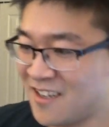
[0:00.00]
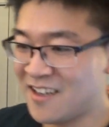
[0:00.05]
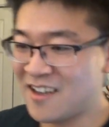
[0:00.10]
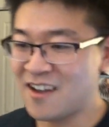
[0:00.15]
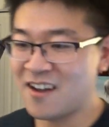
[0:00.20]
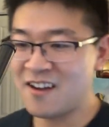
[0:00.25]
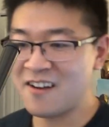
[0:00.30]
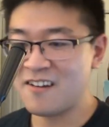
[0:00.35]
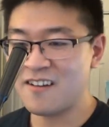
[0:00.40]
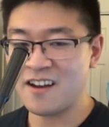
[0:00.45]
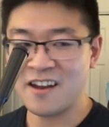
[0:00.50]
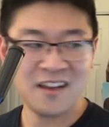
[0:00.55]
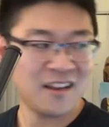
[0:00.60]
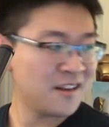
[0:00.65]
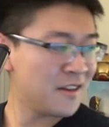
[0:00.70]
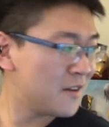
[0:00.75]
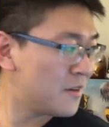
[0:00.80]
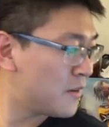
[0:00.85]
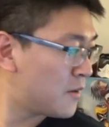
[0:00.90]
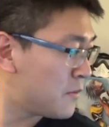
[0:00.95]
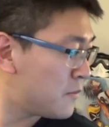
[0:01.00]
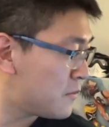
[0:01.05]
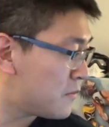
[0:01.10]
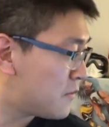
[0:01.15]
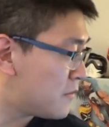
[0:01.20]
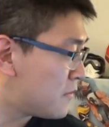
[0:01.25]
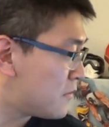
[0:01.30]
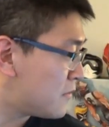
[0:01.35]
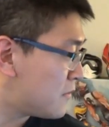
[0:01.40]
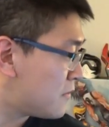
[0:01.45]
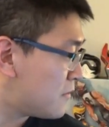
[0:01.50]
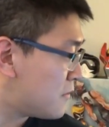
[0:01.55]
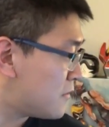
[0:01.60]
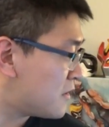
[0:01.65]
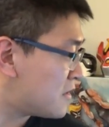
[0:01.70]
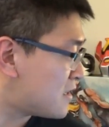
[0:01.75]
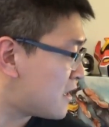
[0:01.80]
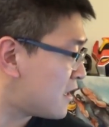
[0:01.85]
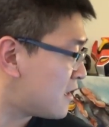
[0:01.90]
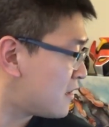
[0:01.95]
Alright. Oh,
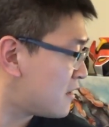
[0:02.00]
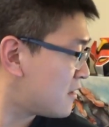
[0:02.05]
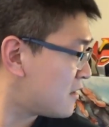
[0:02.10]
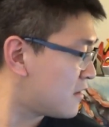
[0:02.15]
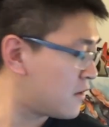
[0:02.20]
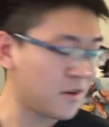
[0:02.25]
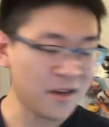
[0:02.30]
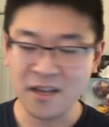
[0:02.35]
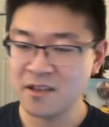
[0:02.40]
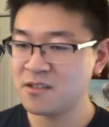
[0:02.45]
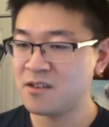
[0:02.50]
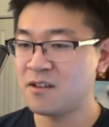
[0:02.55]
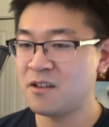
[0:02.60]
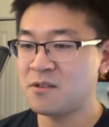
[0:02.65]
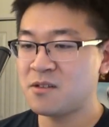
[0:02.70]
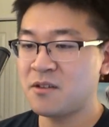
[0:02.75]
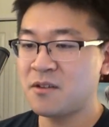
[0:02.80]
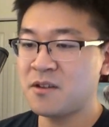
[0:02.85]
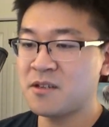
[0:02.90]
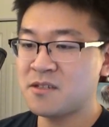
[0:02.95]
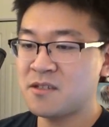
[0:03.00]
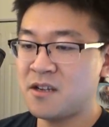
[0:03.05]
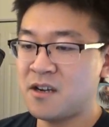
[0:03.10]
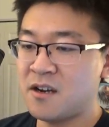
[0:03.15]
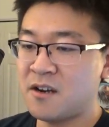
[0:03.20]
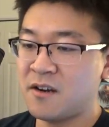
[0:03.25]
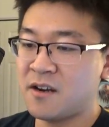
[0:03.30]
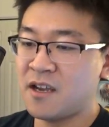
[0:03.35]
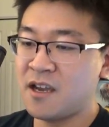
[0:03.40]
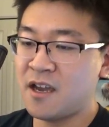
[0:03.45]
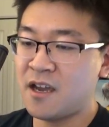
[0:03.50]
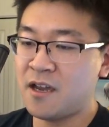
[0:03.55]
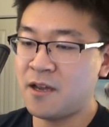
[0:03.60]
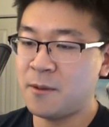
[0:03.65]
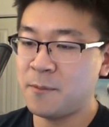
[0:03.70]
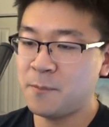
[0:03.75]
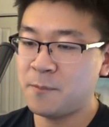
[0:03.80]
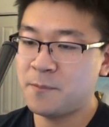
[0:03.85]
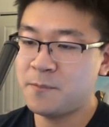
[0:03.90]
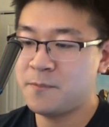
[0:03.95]
what is that? Okay, so no, something else.
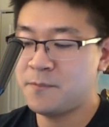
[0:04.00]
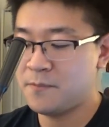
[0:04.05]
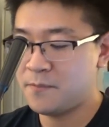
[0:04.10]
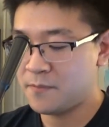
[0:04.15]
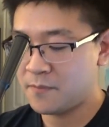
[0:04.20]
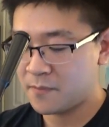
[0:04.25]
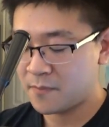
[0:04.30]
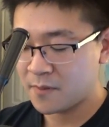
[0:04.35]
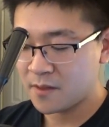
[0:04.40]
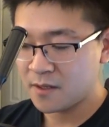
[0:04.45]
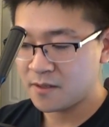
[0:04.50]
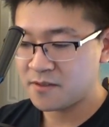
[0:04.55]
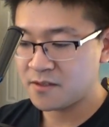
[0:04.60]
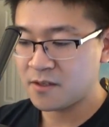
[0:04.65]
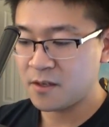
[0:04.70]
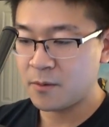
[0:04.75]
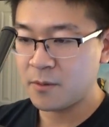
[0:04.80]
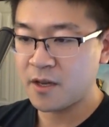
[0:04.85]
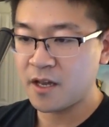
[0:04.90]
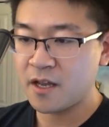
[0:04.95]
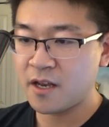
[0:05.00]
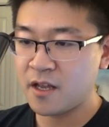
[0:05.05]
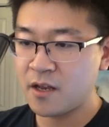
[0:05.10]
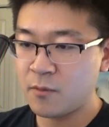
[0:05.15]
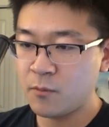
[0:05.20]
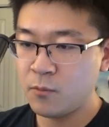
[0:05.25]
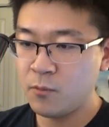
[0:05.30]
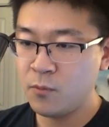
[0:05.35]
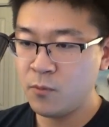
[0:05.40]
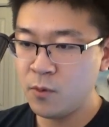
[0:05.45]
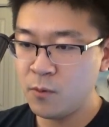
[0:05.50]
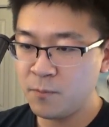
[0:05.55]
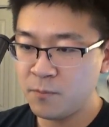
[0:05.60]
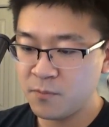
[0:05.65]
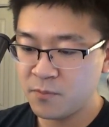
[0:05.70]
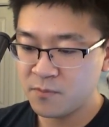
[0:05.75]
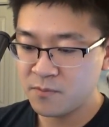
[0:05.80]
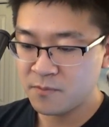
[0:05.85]
Okay. Let's go ahead and whoop.